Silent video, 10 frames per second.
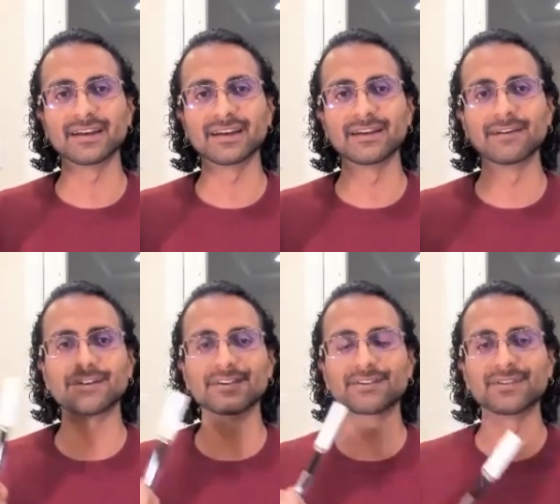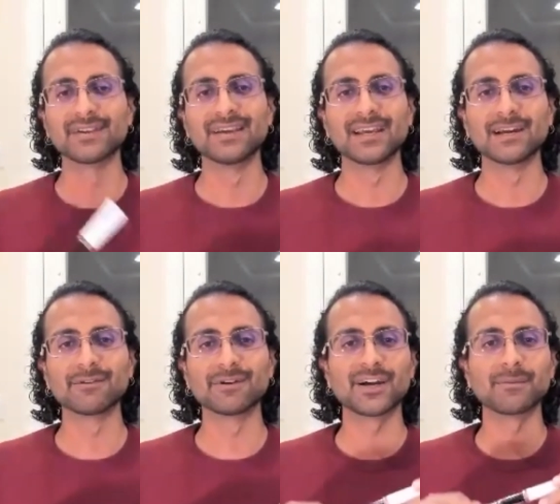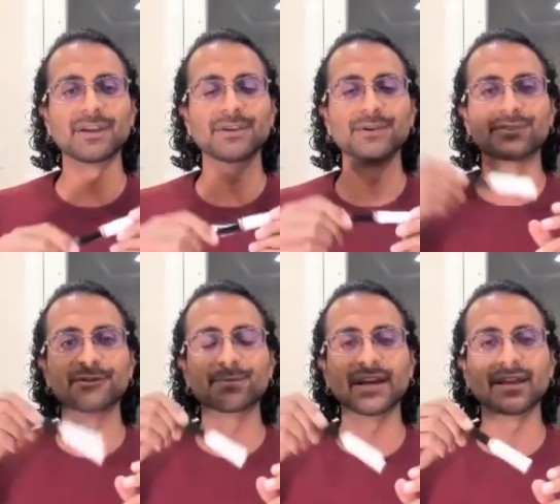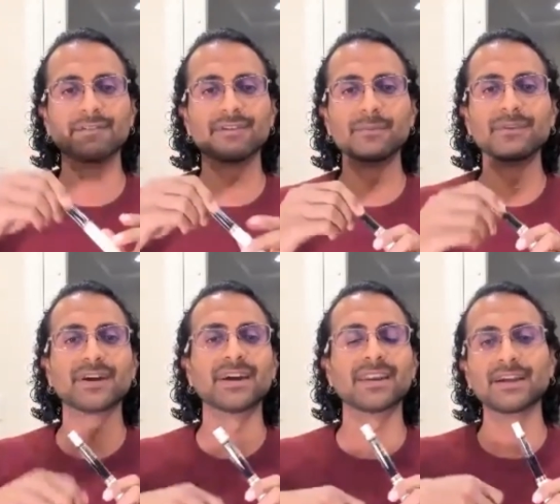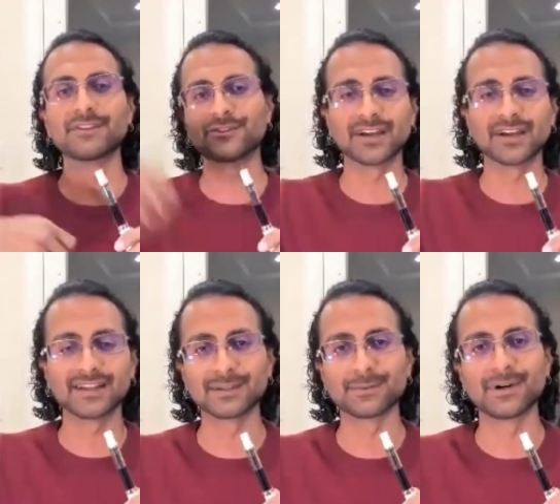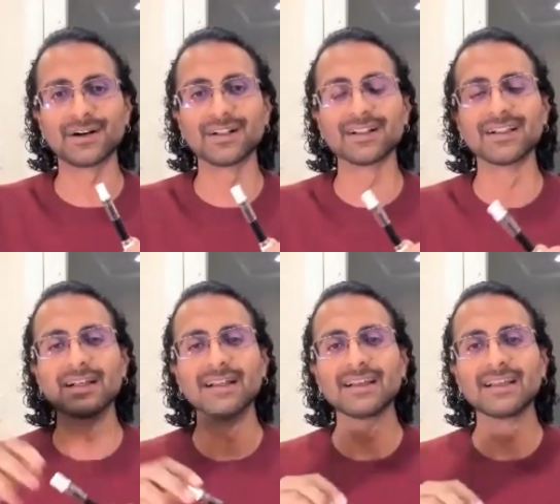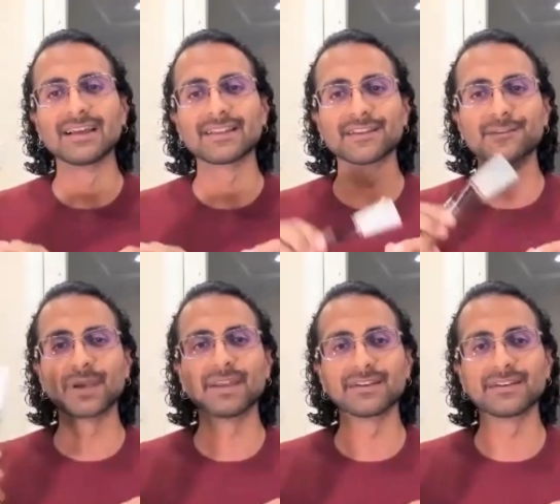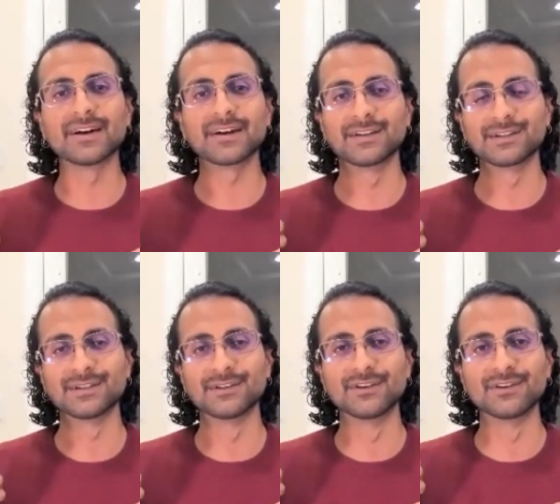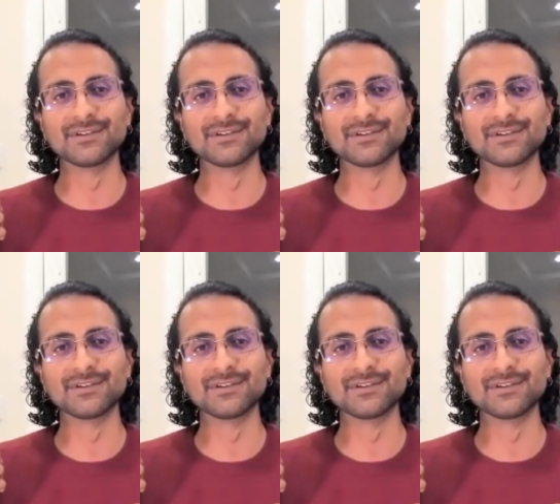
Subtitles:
Like if I just, every time I use this pen, if I'm done, I chuck it at the wall, like this pen is not going to